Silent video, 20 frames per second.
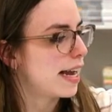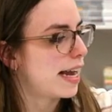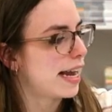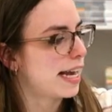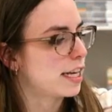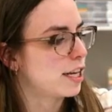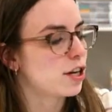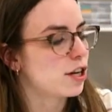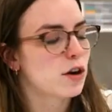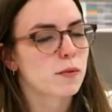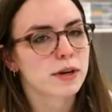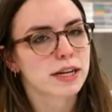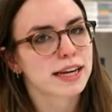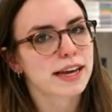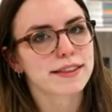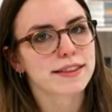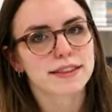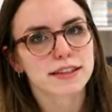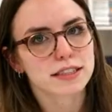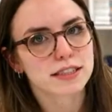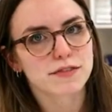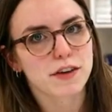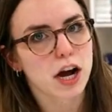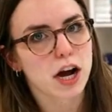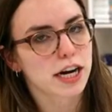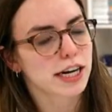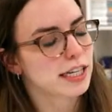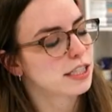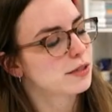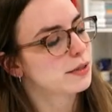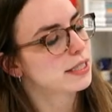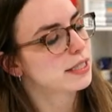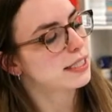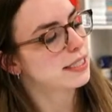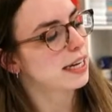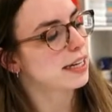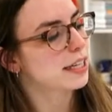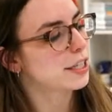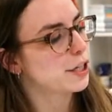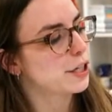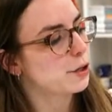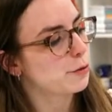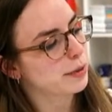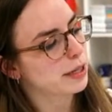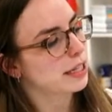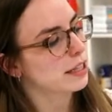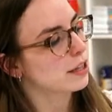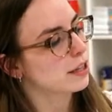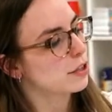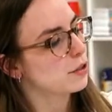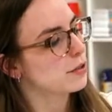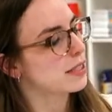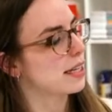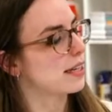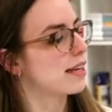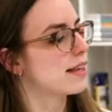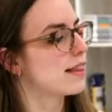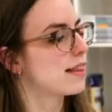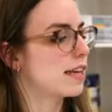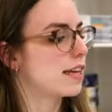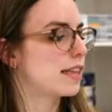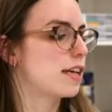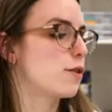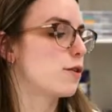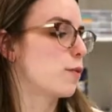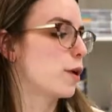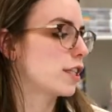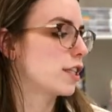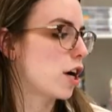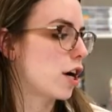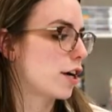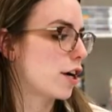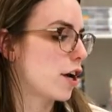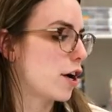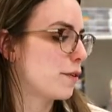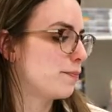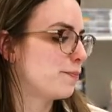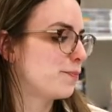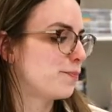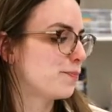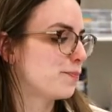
And you don't want to get this far into a second hooping and lose anything that you worked hard on.